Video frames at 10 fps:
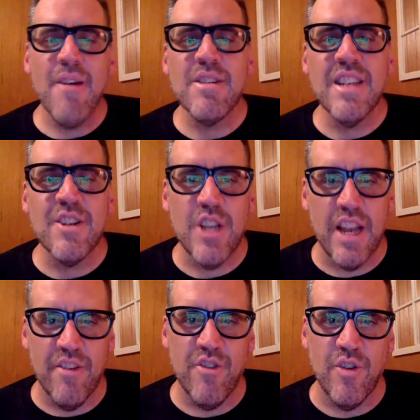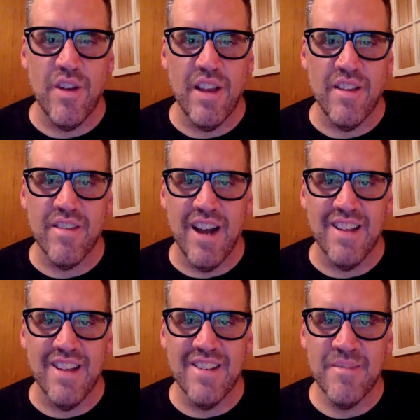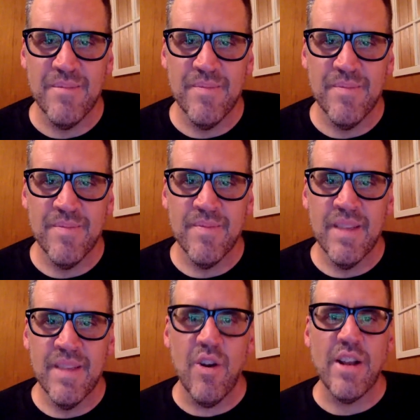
was an exchange student in Scotland, so I